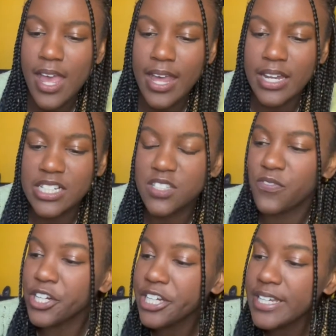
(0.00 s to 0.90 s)
and it's
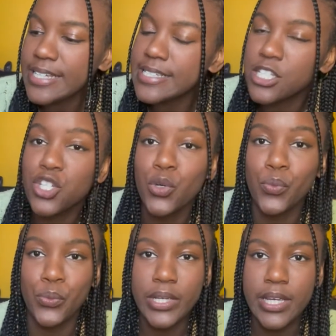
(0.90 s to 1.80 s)
very easy to
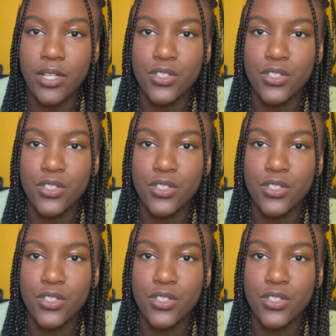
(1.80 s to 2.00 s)
read.